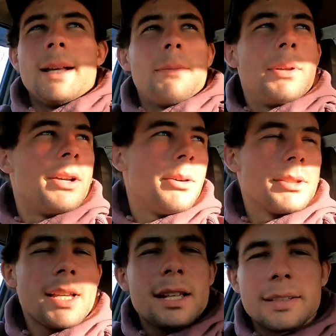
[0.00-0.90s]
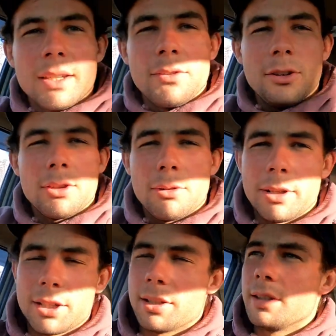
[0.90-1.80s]
um, was asking a few
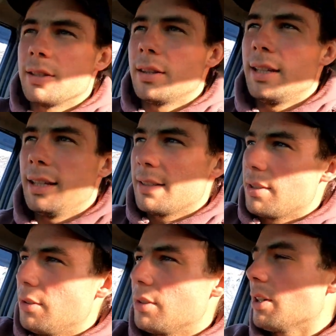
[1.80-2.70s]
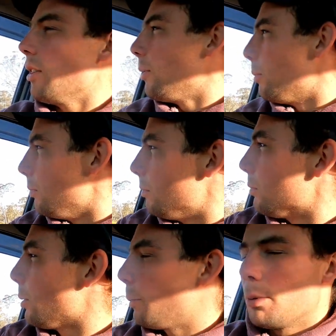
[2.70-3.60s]
questions and things too, so I'll
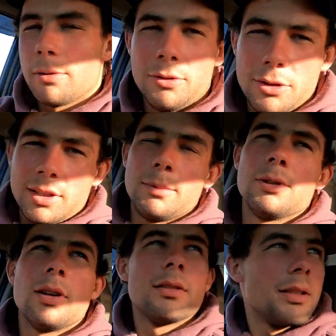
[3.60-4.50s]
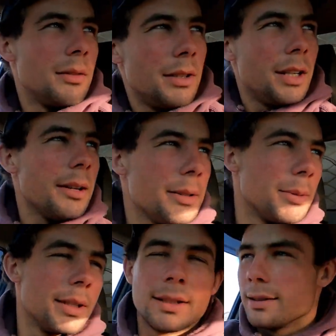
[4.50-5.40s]
probably put a few subtitles in the
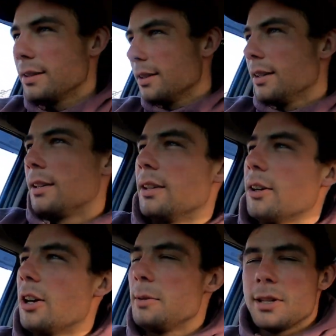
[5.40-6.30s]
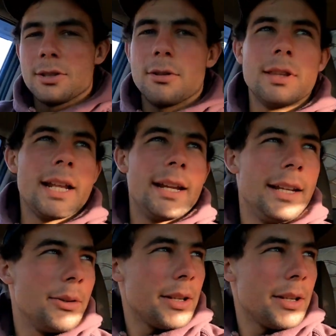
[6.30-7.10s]
videos, but no, I hope you enjoyed that. Any